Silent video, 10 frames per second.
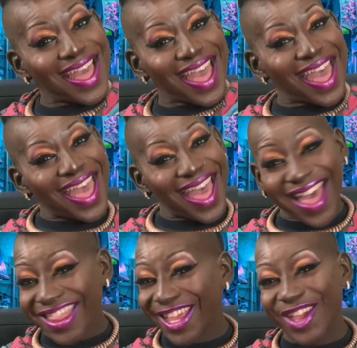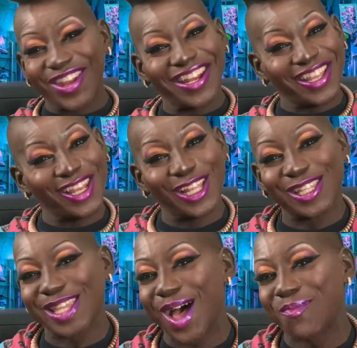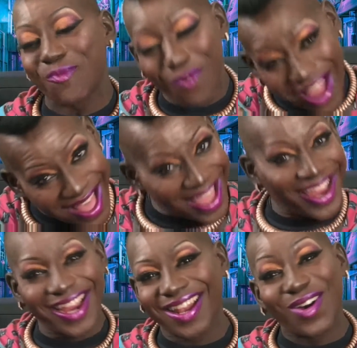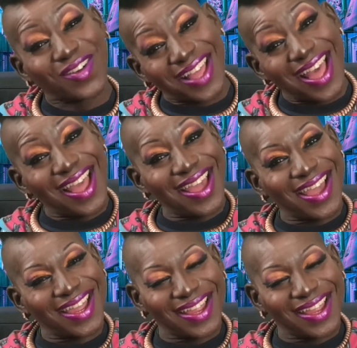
Then you done did a little something right, okay?